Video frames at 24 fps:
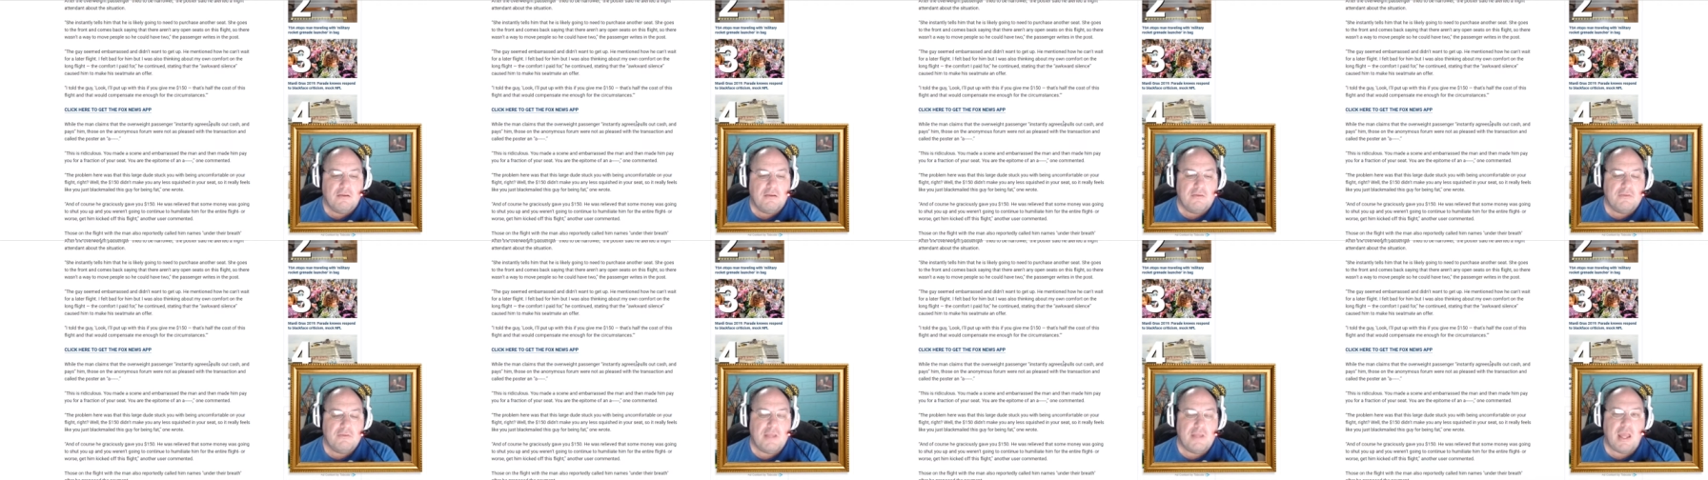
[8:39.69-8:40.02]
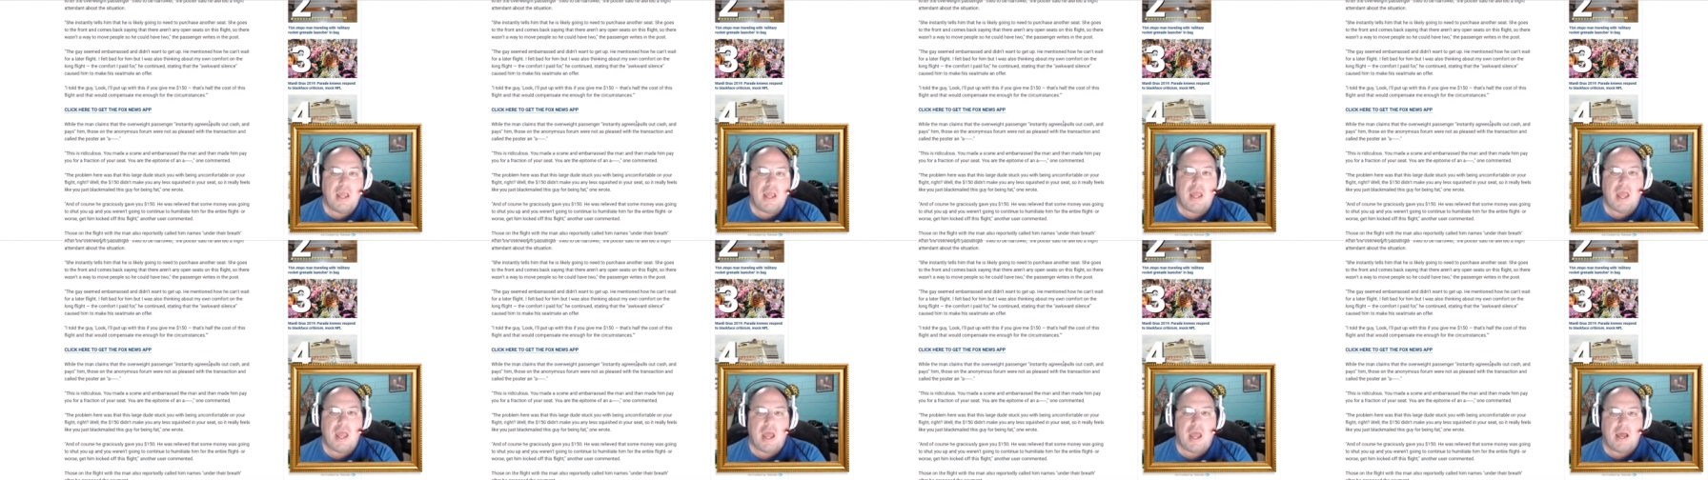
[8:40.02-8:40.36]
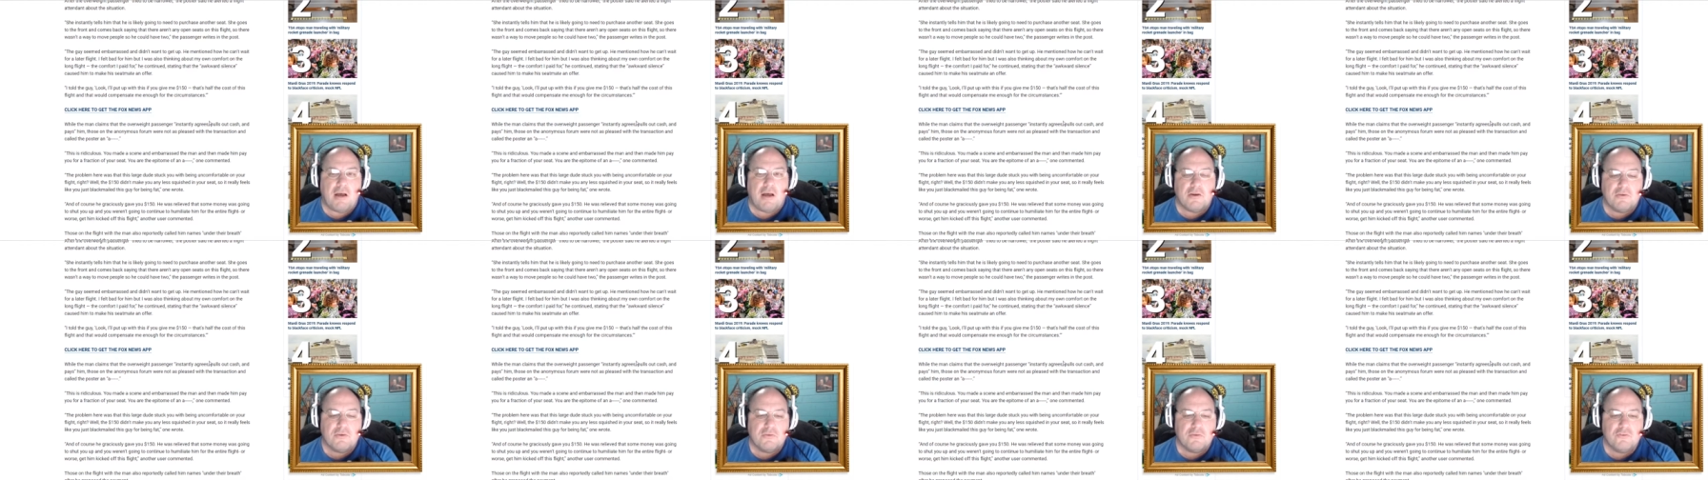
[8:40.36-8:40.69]

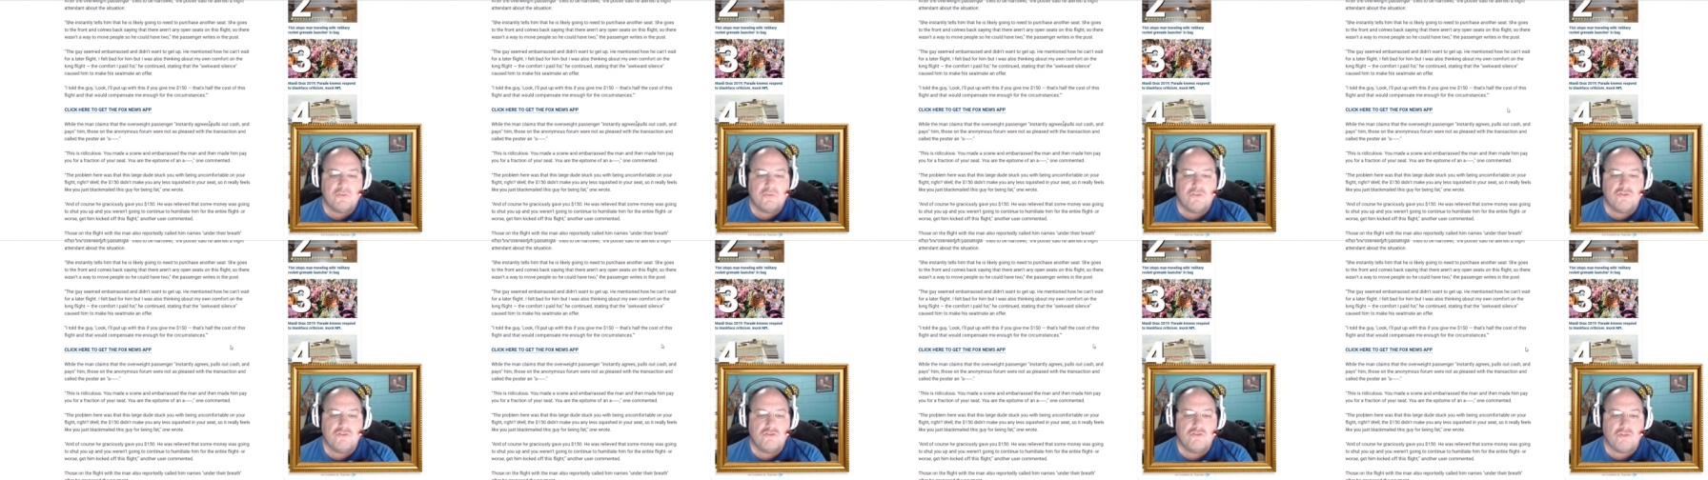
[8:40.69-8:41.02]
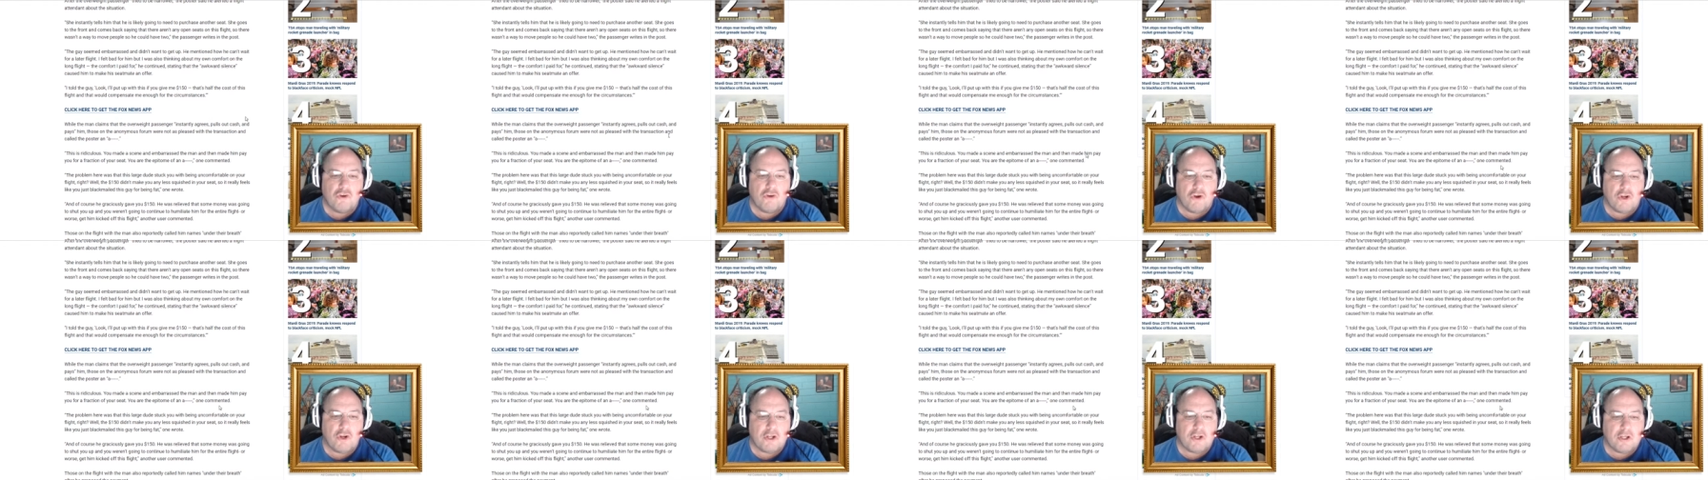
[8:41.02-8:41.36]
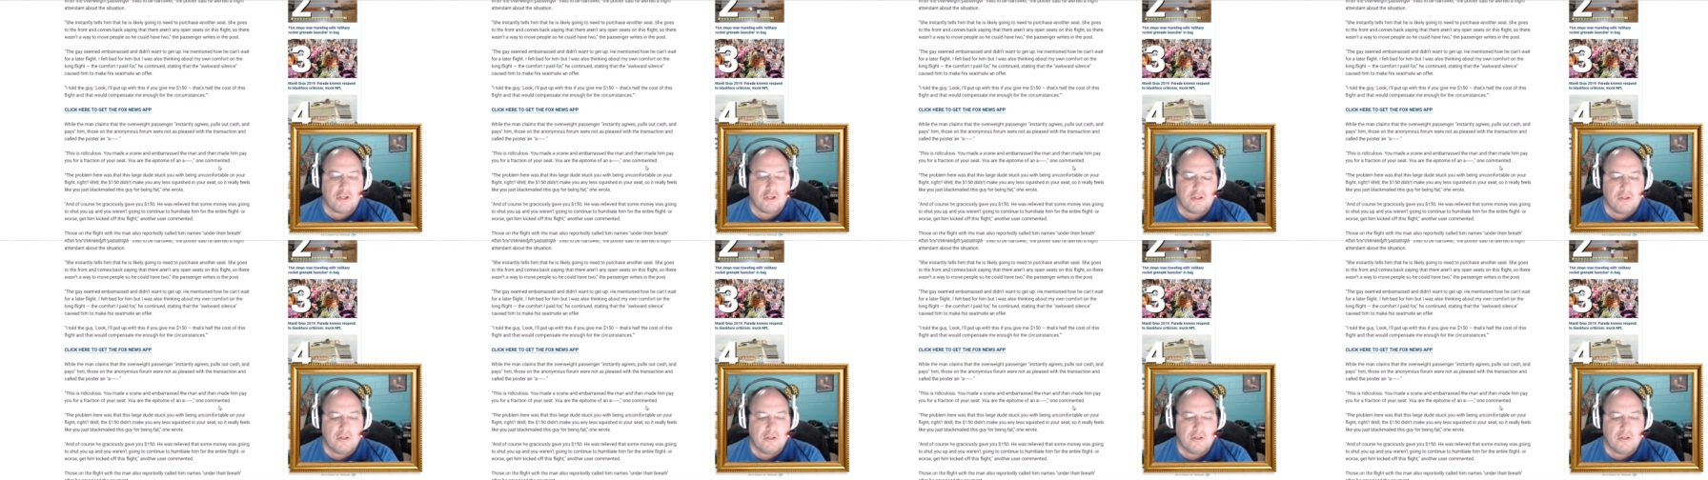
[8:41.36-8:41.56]
Yeah, jerk.